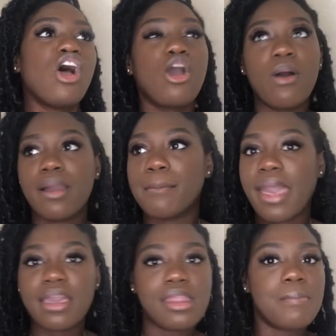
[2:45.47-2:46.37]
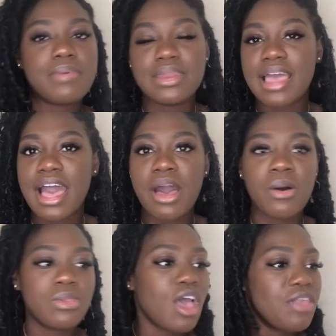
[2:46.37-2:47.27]
Going back and up and
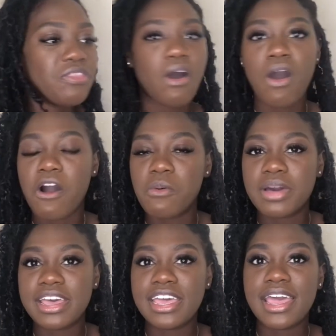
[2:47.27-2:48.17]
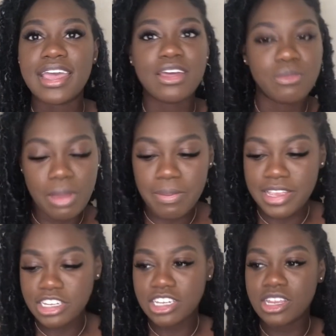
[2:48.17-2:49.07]
down the hallway, and my
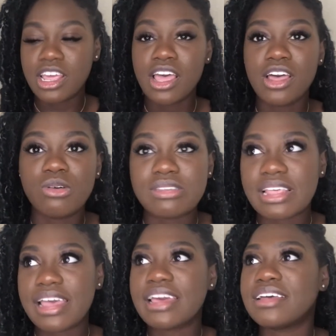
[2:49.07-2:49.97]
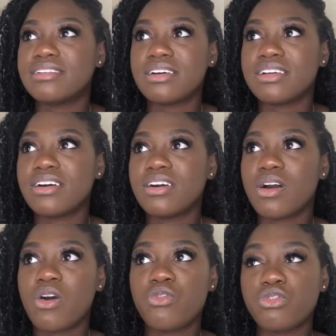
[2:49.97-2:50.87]
patient, who's like
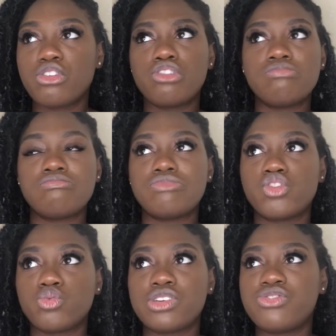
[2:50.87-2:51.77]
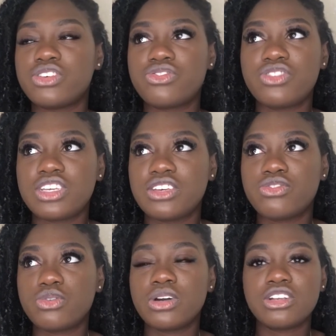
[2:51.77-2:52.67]
over 350,
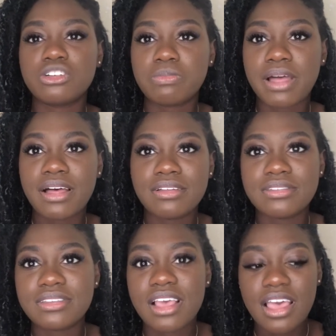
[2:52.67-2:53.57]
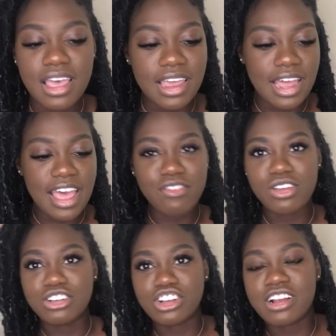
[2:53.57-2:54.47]
400 pounds, and I have
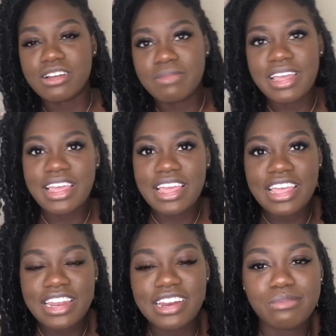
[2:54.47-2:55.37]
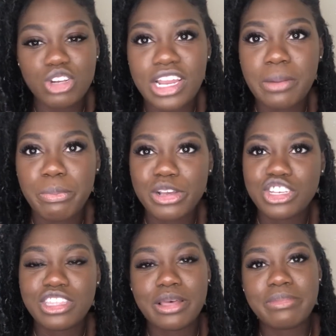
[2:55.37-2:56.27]
their chart in my hand, and I'm trying to push
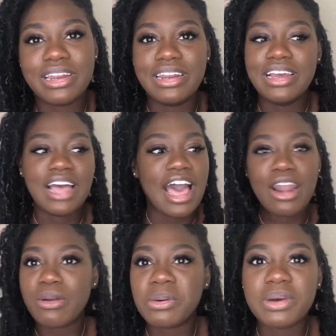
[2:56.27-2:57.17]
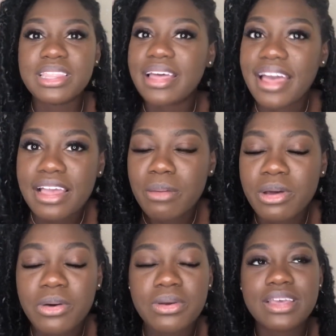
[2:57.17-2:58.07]
them, and I don't know where the heck I'm
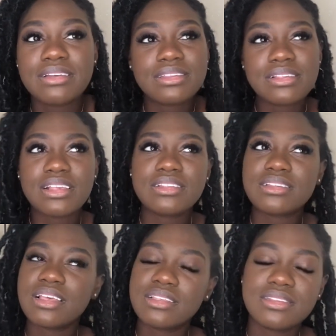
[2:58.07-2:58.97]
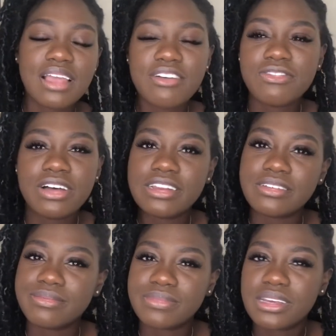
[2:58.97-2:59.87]
going. It's not fun.
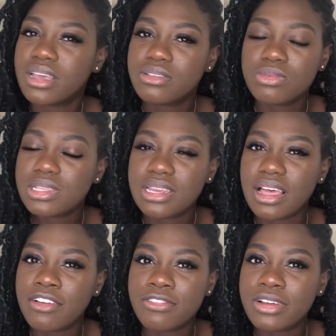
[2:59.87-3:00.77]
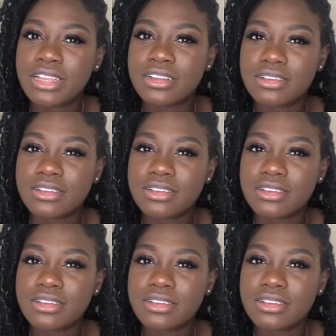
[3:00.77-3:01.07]
It's really not fun.